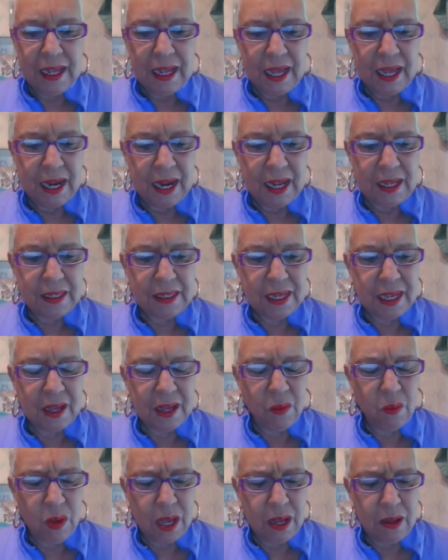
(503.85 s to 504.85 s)
And I
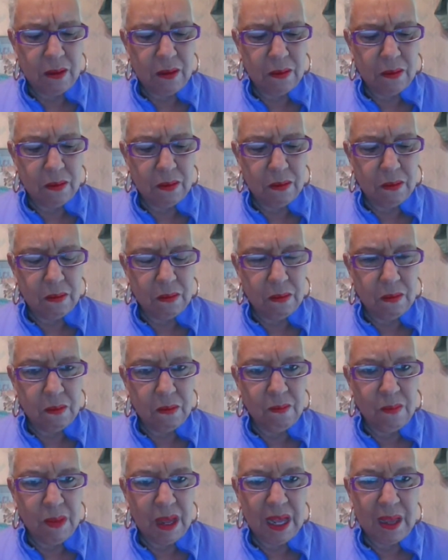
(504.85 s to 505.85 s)
said, well,
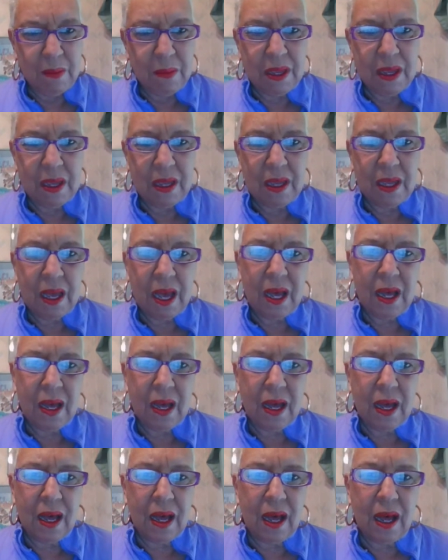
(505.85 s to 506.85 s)
maybe
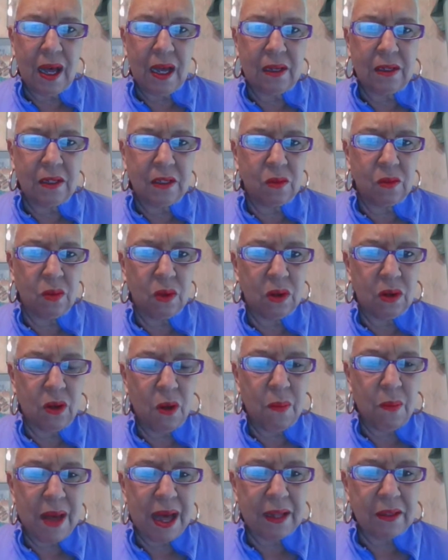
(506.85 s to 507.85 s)
I just want to
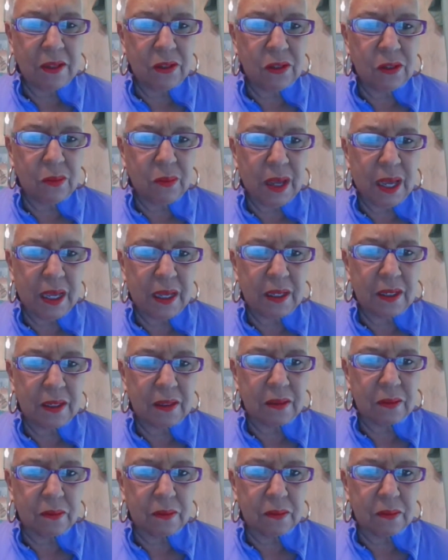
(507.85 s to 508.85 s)
go back to Jamaica.